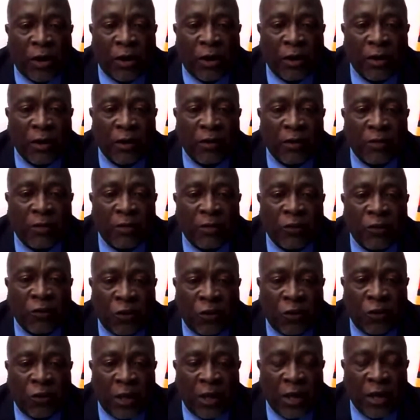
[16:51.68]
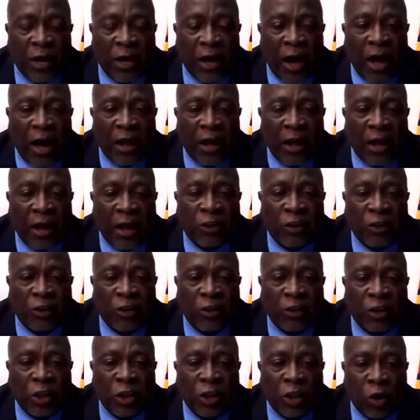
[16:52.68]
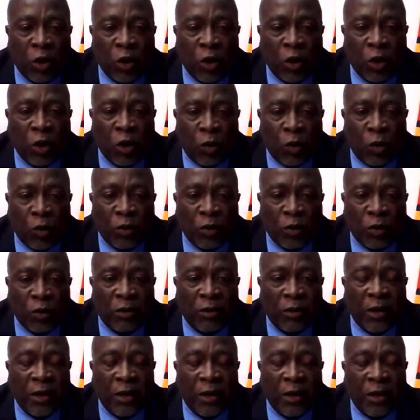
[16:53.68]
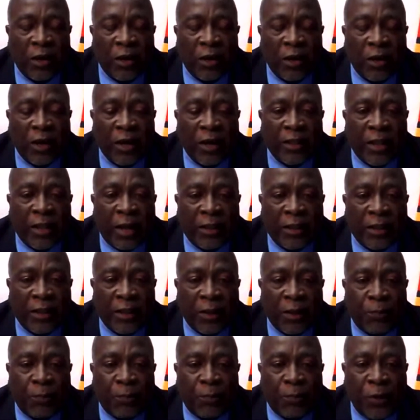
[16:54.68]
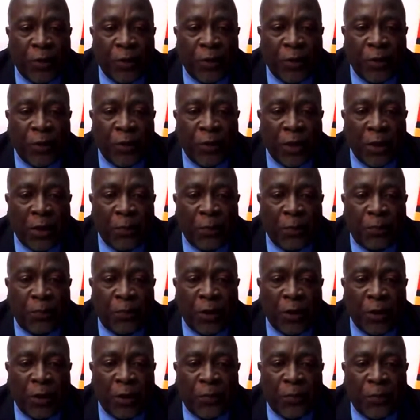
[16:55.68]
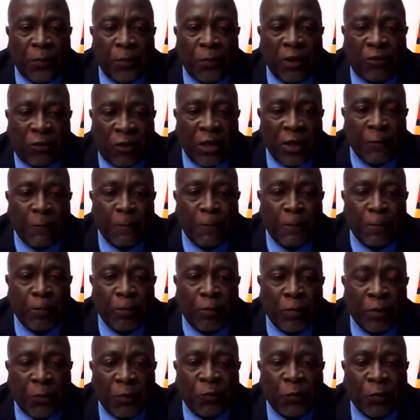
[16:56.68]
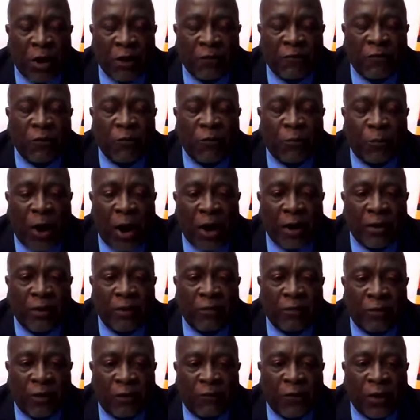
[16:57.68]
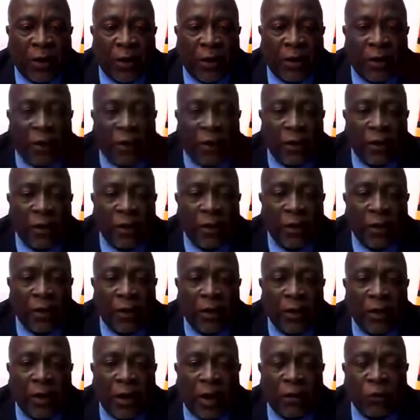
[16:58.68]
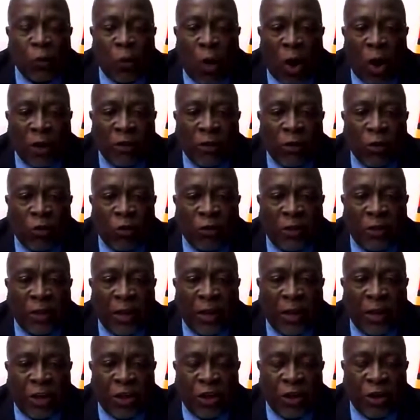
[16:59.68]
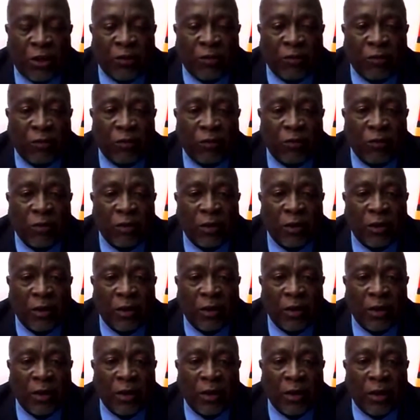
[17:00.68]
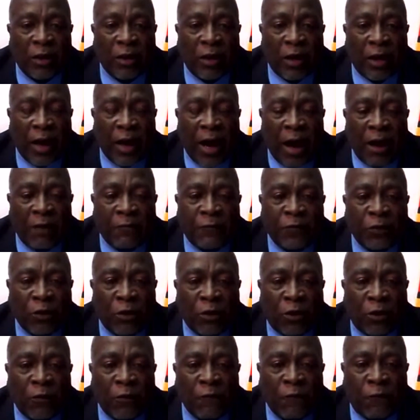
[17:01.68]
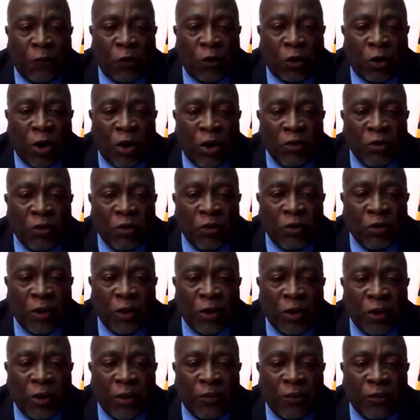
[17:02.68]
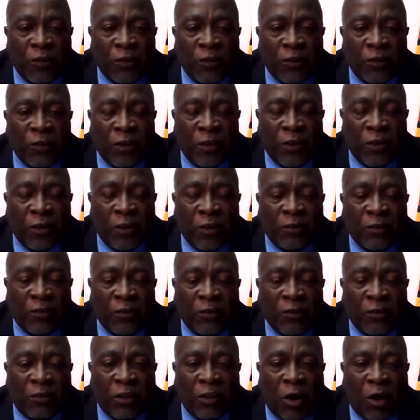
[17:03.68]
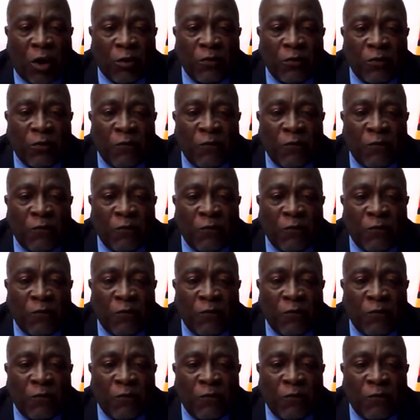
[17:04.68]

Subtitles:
for the entire world to see and to note that the PPPC, the People's Progressive Party Civic, has won those elections after 460,000 valid